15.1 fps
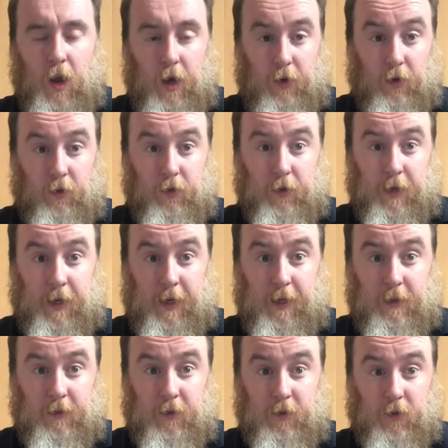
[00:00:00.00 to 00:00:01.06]
I got another
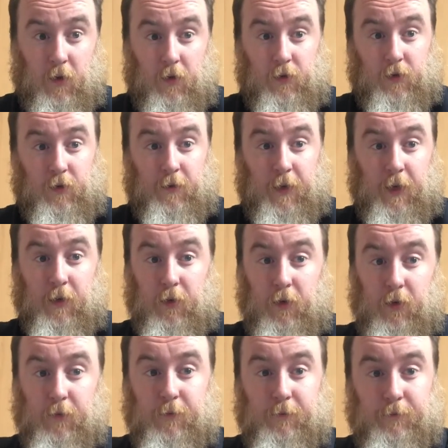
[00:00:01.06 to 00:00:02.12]
90s nostalgia
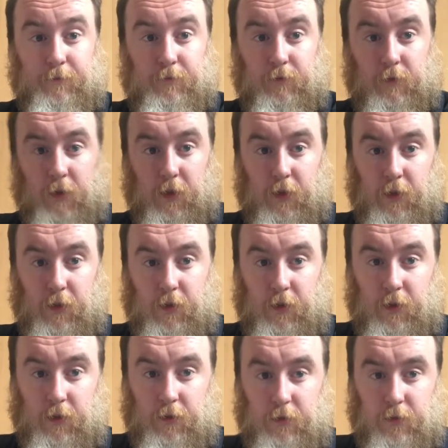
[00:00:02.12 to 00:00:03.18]
video
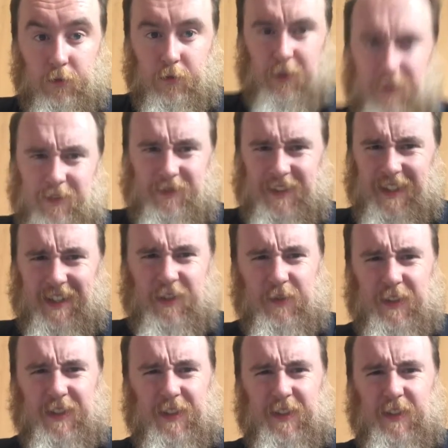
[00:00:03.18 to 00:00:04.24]
uh, well, it's kind of
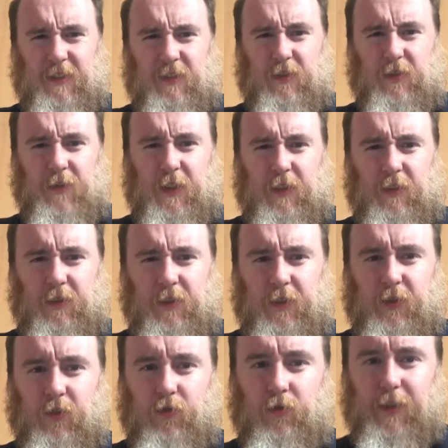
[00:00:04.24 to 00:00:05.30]
nice a video.
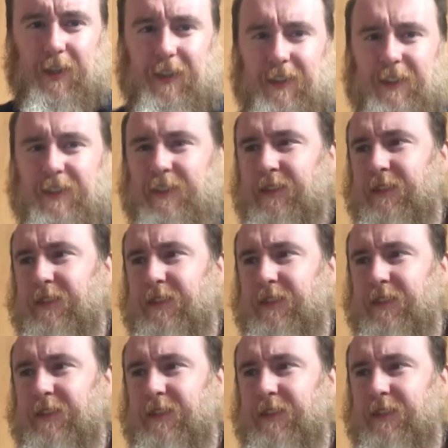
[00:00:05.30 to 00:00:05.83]
It's not really,